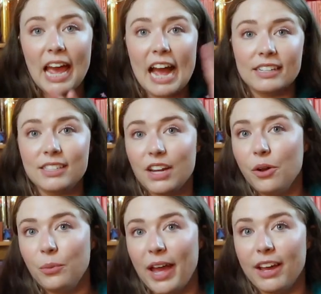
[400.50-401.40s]
cast
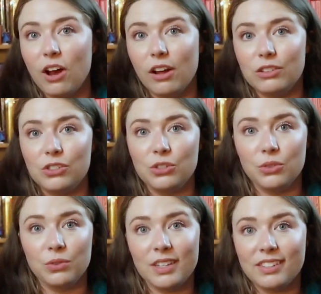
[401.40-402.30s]
away
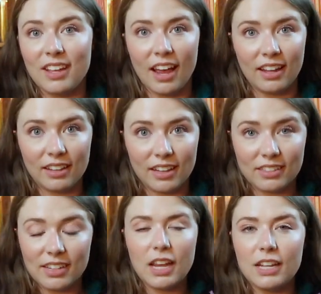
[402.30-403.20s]
onto this
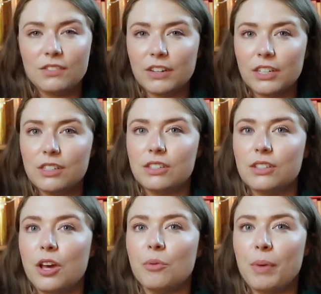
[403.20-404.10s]
island. It's very
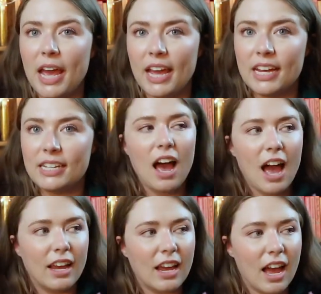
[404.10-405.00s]
slow paced.
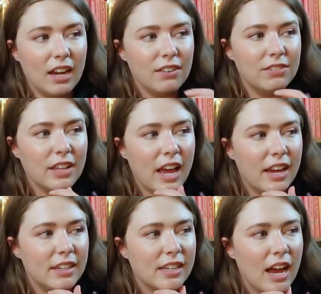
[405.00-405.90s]
I kind of
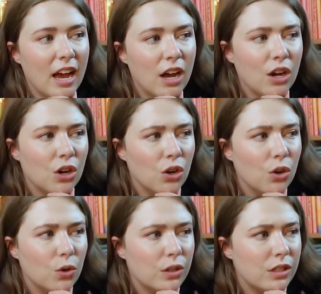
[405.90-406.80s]
liked
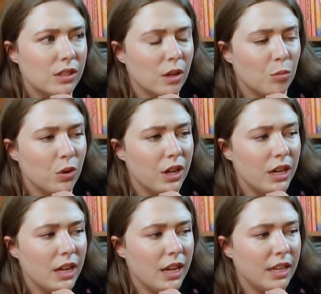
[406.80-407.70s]
how
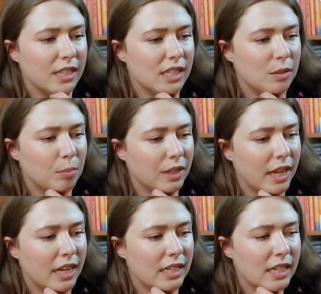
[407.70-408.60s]
someone
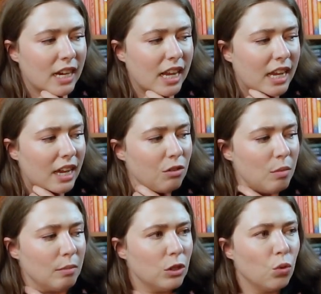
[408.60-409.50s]
explained it. I can't
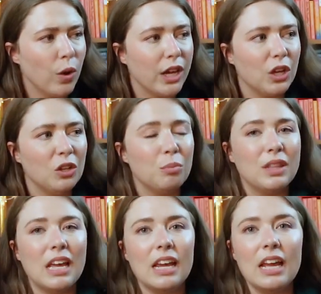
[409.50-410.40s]
remember quite who,
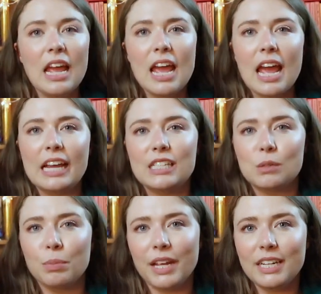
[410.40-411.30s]
but they
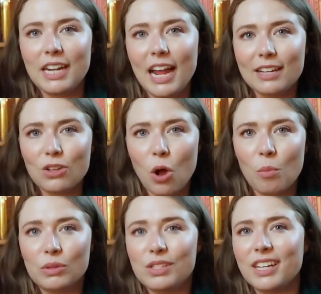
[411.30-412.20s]
explained it as
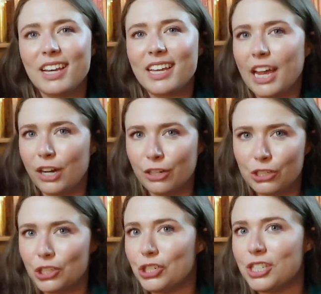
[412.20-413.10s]
almost like a
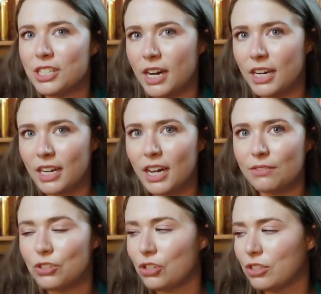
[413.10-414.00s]
character study
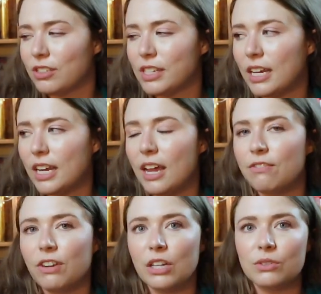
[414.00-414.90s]
of Circe.
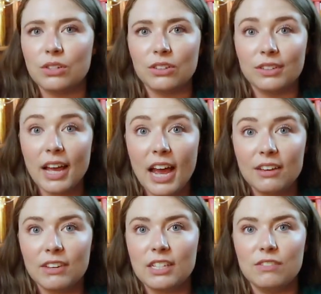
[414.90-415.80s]
It follows her
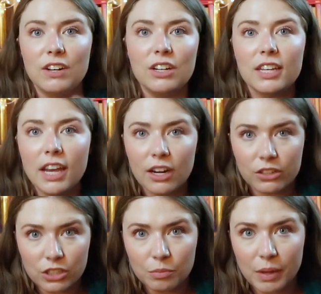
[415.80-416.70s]
life. It's very
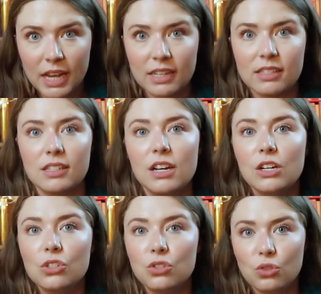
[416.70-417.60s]
character-based
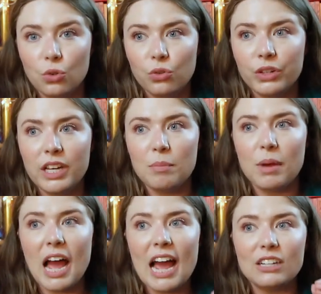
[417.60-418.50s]
story,
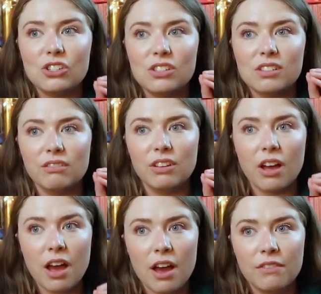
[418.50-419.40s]
but I just
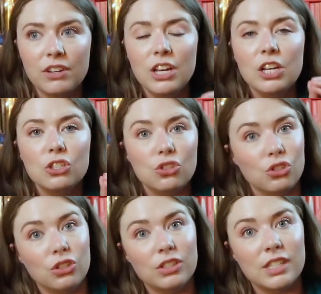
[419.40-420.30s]
loved
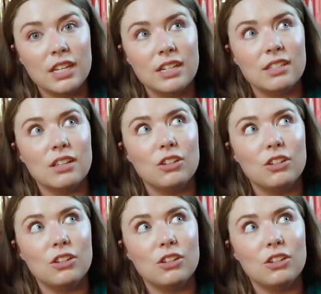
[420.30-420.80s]
Circe's